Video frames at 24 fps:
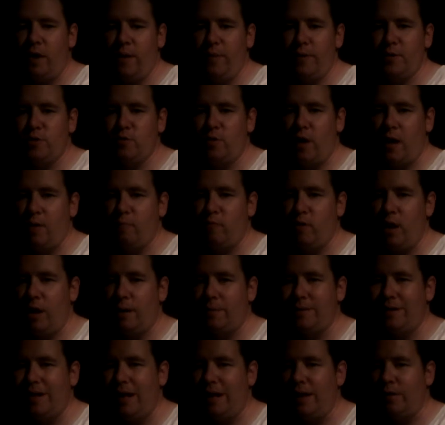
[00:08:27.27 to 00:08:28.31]
Rapid Rob,
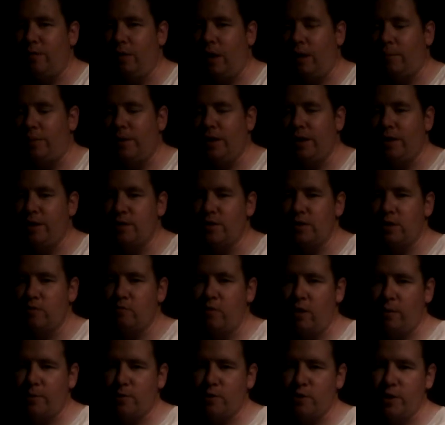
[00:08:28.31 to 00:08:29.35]
Rob Gotti, Rob Kennison,
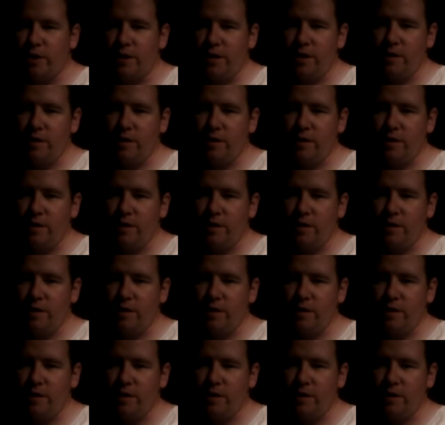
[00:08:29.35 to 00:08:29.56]
Robert J.